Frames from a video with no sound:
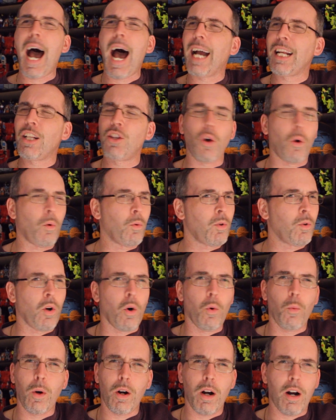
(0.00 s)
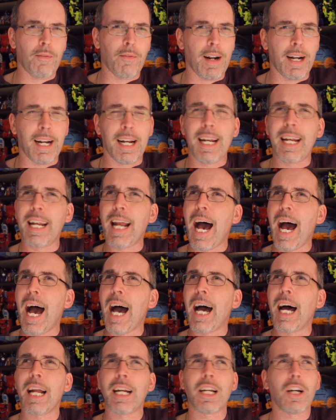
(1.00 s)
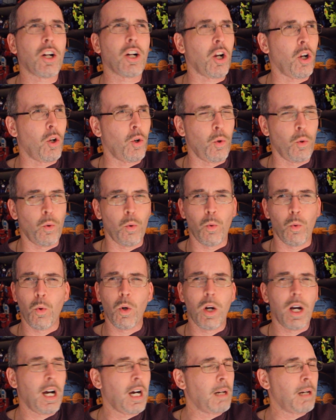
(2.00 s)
I don't know where I read it. Not a clue.